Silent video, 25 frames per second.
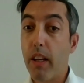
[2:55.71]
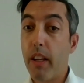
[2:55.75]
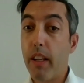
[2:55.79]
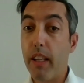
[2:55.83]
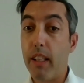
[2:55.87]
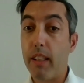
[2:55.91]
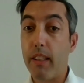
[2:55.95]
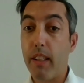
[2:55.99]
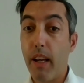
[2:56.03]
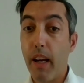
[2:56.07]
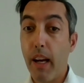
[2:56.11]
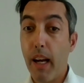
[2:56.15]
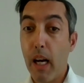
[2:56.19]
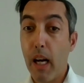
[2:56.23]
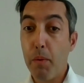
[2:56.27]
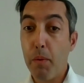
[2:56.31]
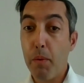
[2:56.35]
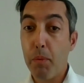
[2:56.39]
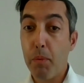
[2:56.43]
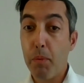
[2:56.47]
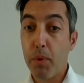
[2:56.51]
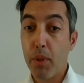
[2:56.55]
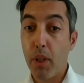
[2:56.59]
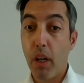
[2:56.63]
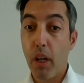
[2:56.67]
it
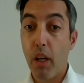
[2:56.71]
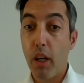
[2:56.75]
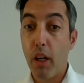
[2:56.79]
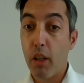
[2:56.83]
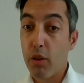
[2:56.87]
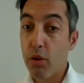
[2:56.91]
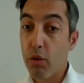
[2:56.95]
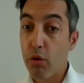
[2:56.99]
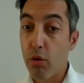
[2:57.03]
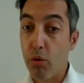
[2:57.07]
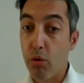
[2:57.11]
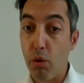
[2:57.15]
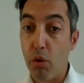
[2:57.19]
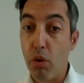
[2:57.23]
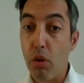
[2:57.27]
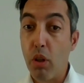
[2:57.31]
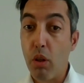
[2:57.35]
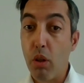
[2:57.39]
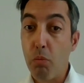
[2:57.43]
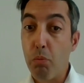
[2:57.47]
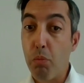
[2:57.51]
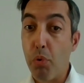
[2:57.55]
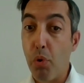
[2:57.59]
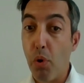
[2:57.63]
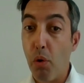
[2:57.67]
helps us
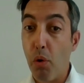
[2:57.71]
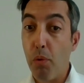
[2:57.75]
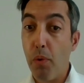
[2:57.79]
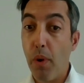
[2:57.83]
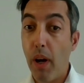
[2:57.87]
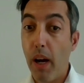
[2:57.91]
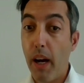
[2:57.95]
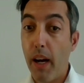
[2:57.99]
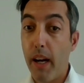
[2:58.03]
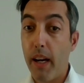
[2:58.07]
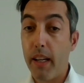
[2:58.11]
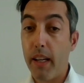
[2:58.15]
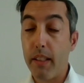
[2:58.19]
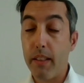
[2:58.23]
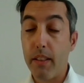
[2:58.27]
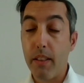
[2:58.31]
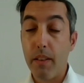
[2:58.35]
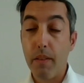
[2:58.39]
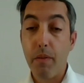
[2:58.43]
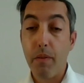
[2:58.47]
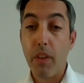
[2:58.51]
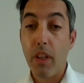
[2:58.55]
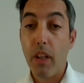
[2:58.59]
to provide